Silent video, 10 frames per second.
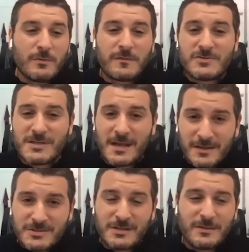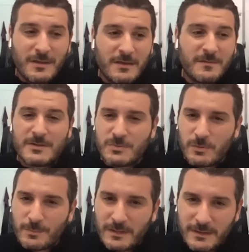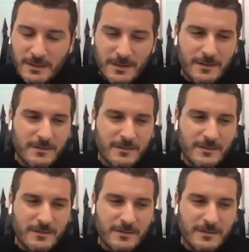challenging thing, especially when you're building cars.